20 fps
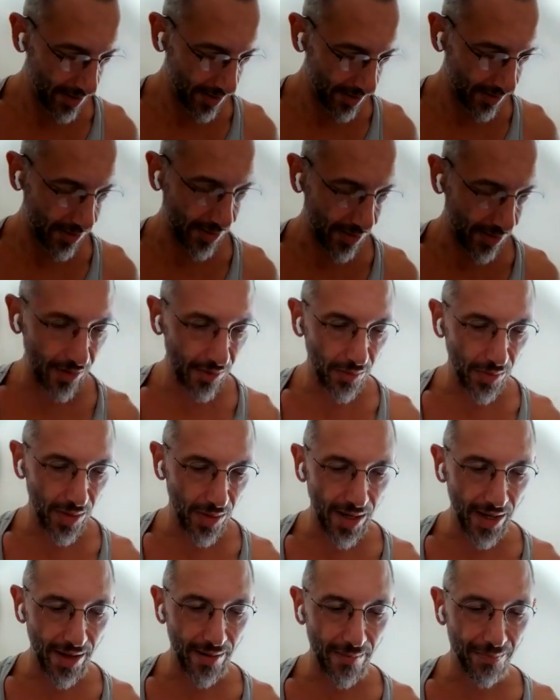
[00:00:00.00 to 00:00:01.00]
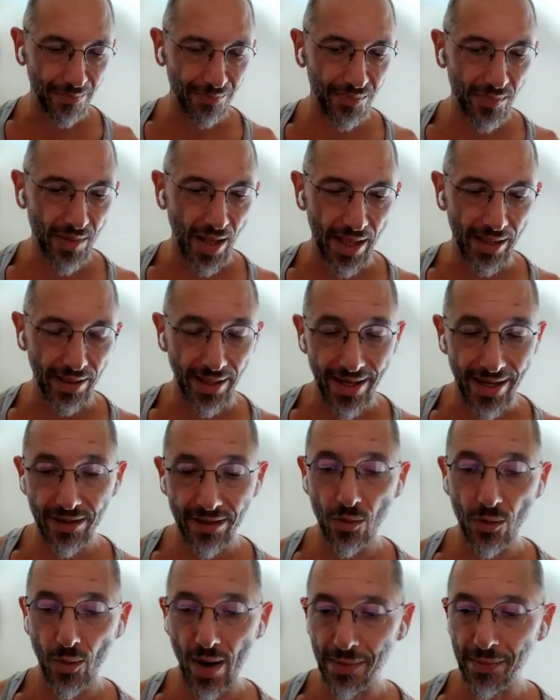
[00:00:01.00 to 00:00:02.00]
So I like
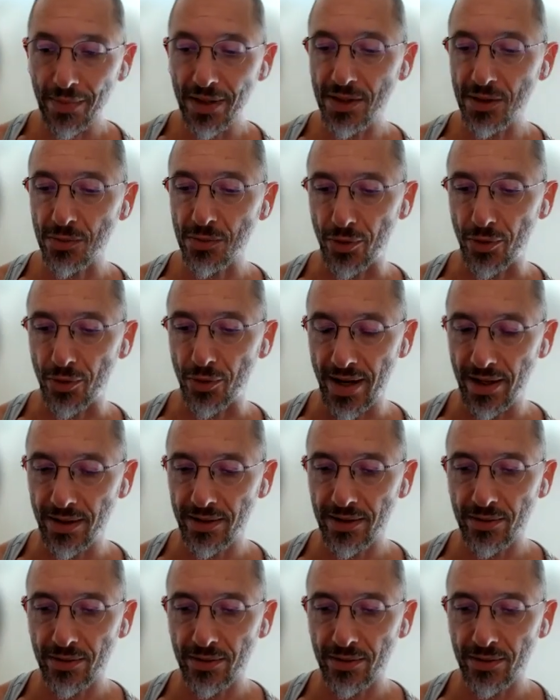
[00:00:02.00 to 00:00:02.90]
the Wegmans brand,